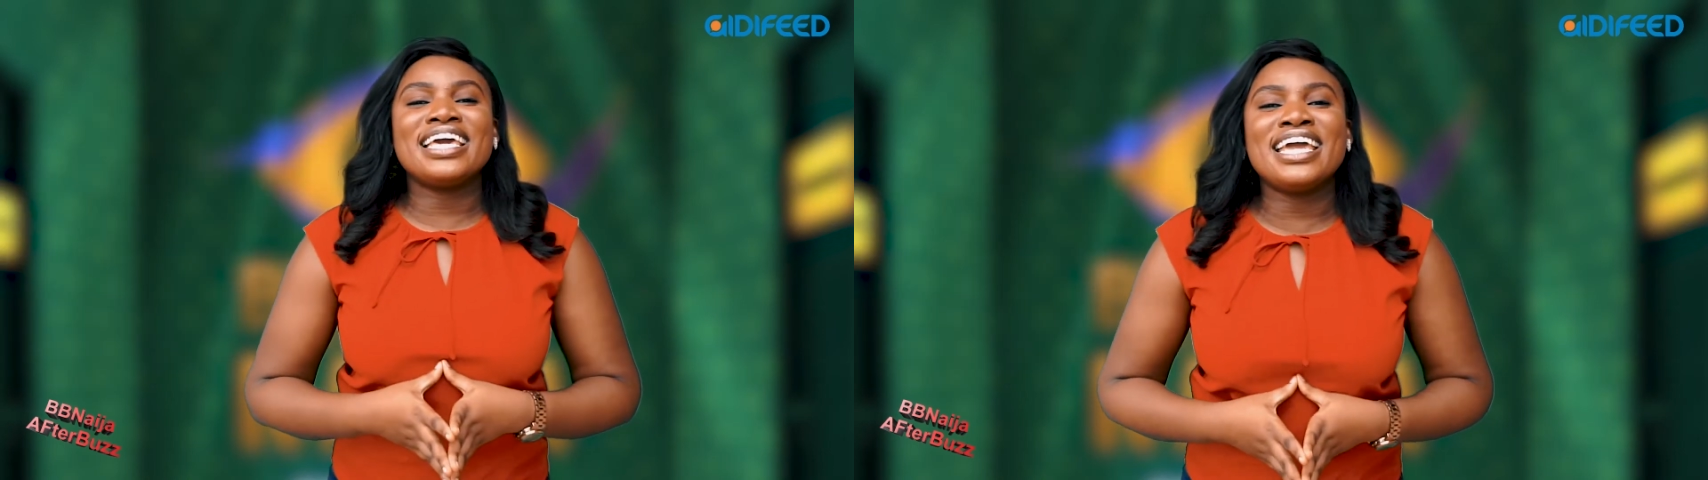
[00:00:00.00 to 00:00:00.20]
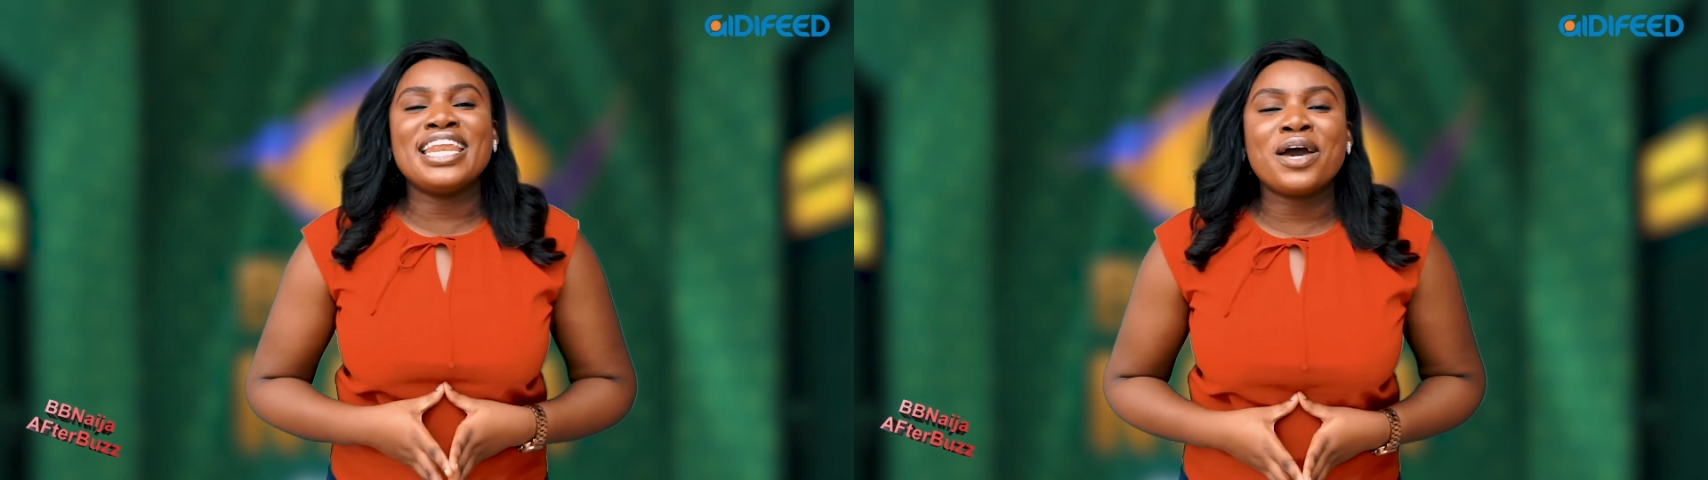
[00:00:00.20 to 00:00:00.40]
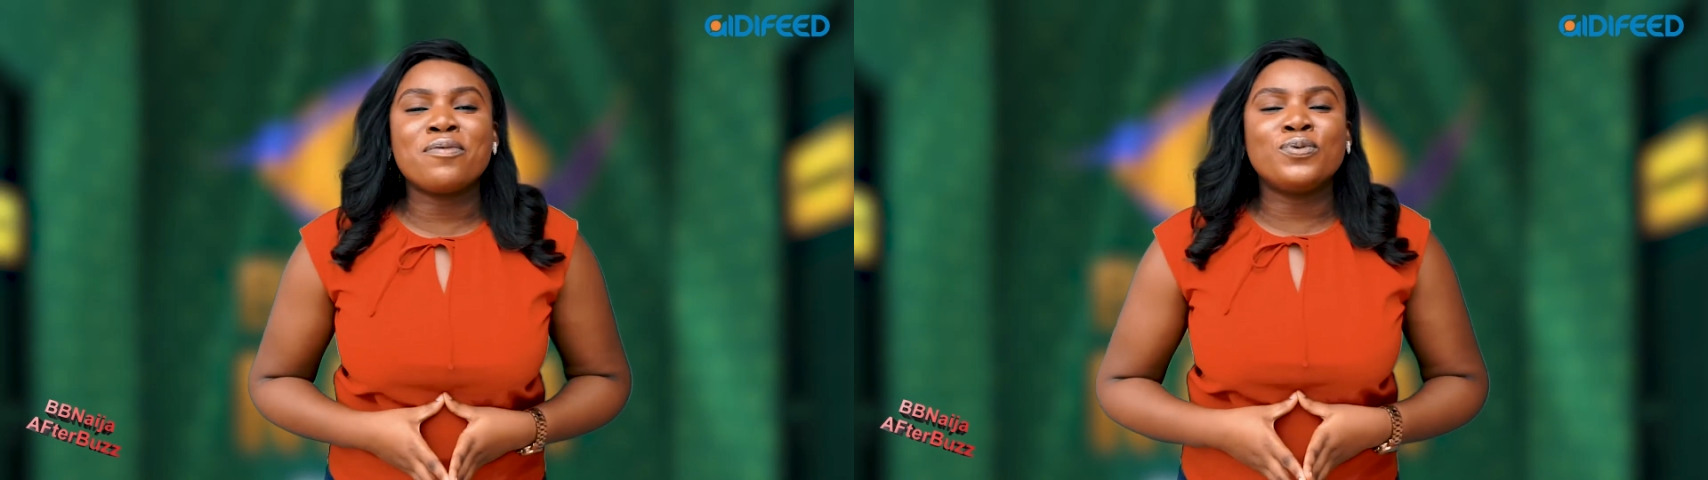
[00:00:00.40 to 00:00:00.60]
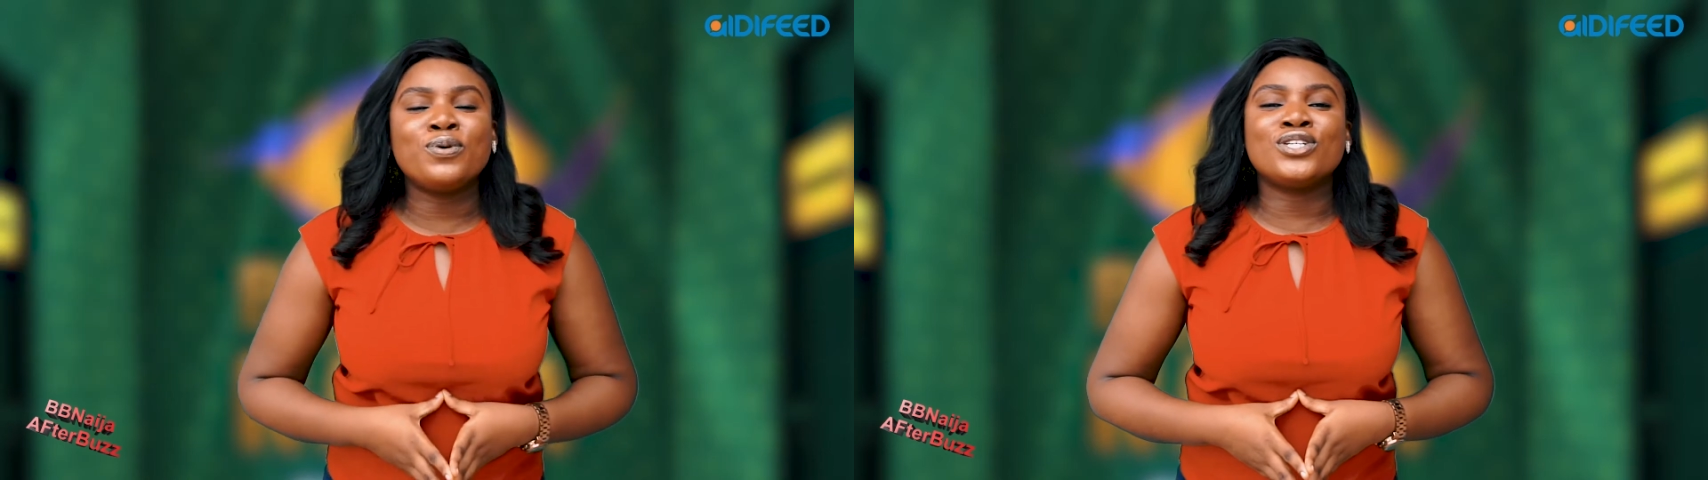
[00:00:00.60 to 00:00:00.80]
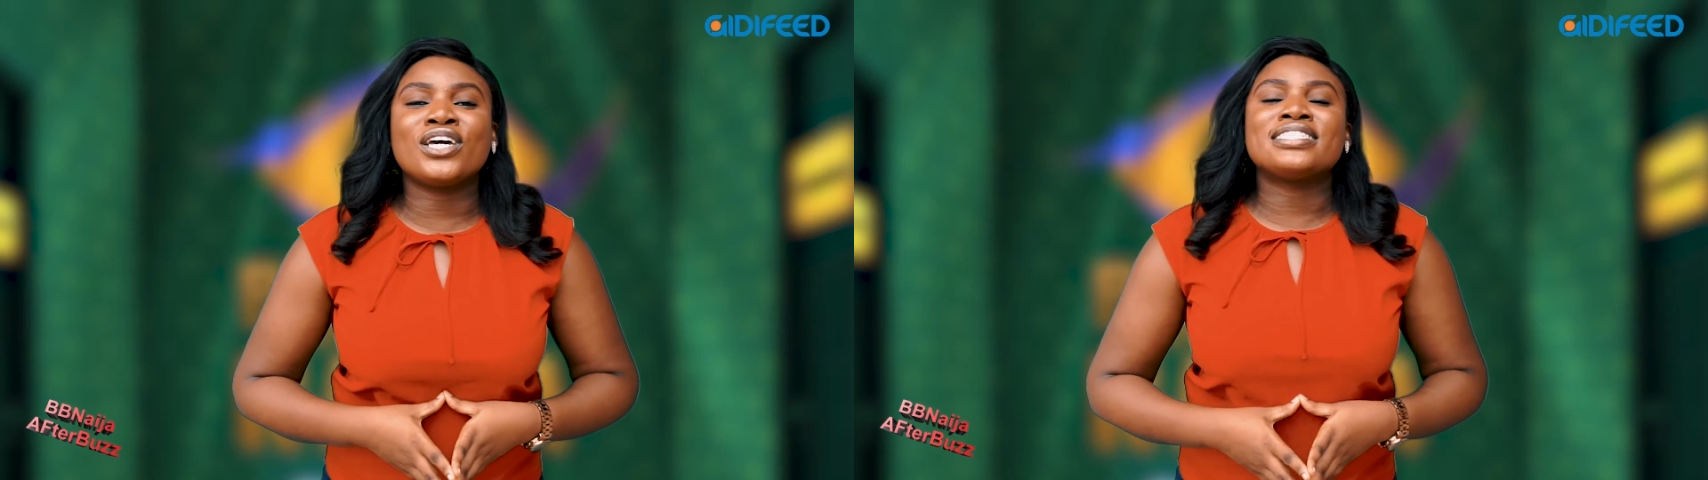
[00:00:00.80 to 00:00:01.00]
in
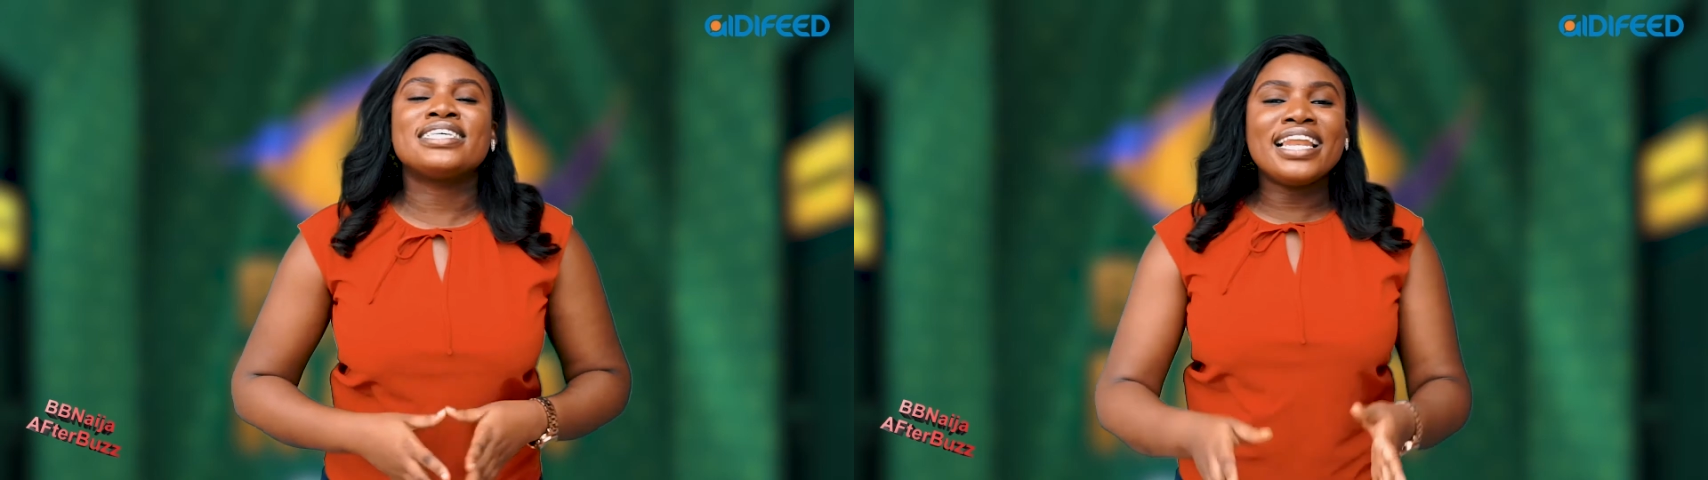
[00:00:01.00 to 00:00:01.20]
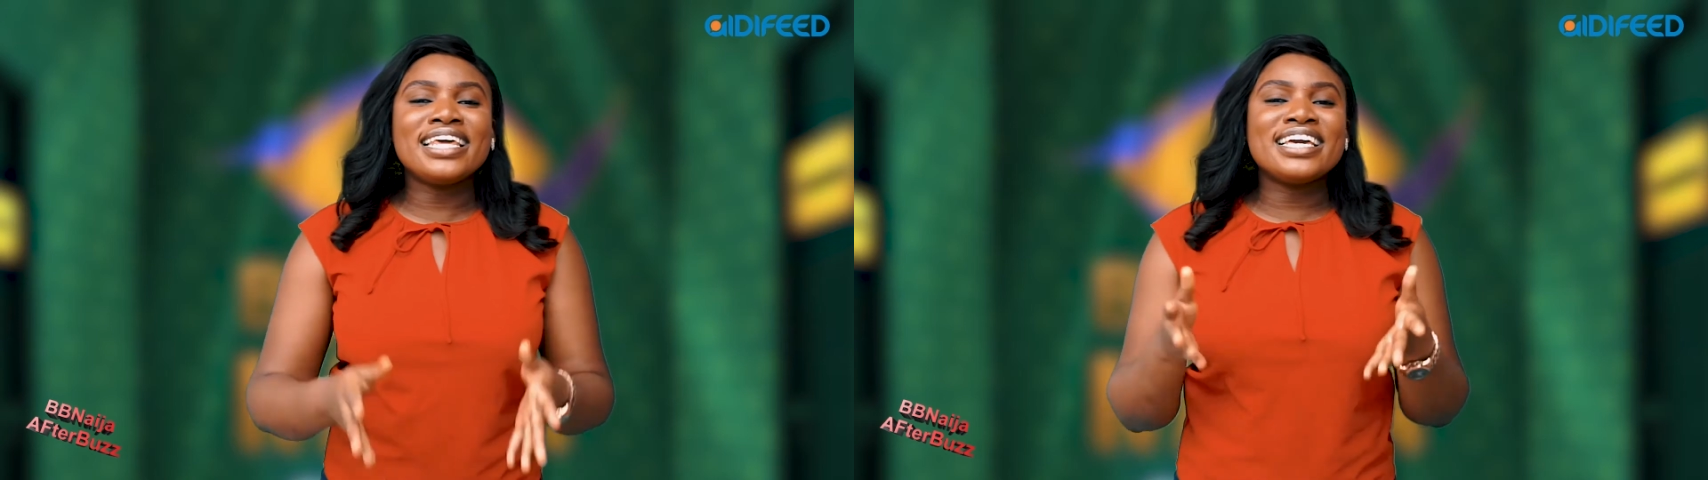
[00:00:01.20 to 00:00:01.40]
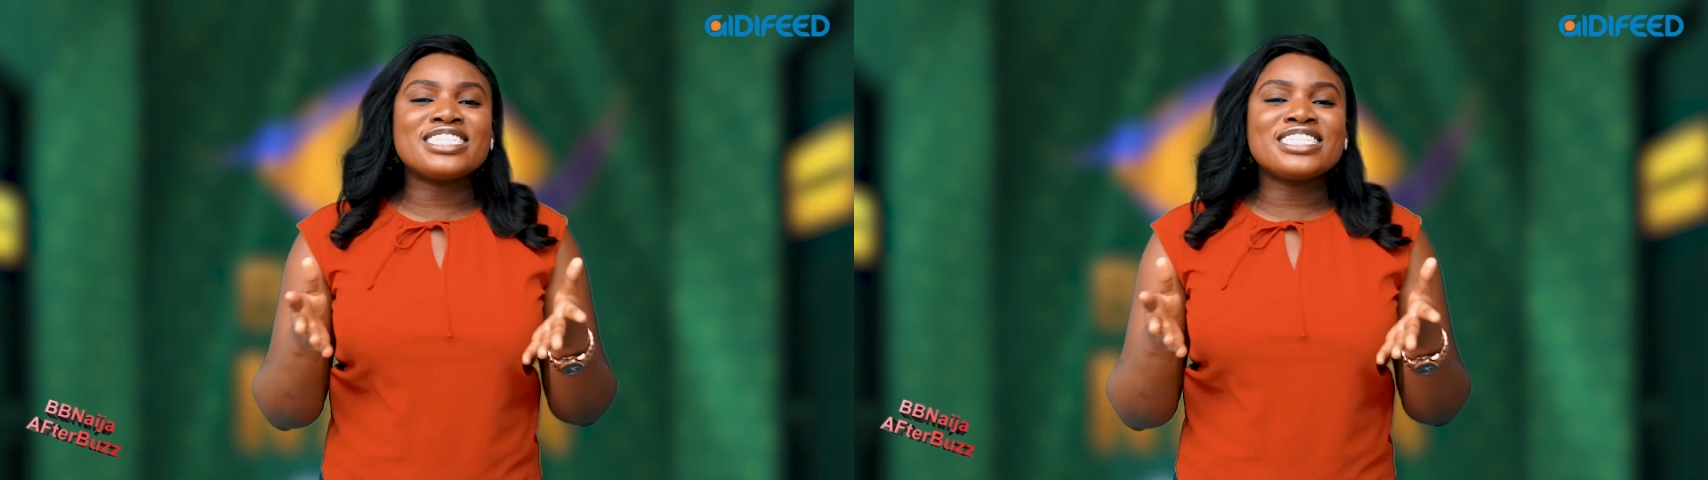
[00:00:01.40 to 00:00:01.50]
Abuja telling